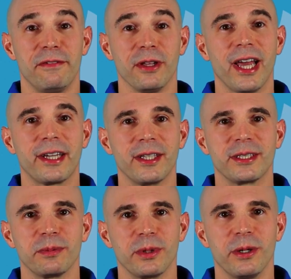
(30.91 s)
you like this
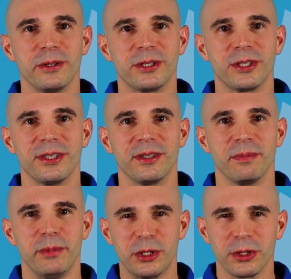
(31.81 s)
approach,
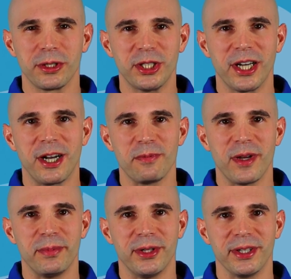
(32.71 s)
be sure to check out my
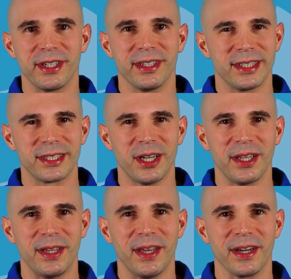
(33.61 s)
book, it's all
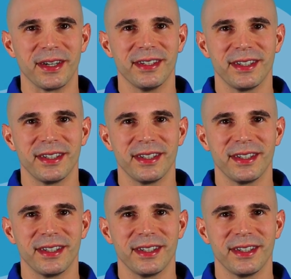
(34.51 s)
in there.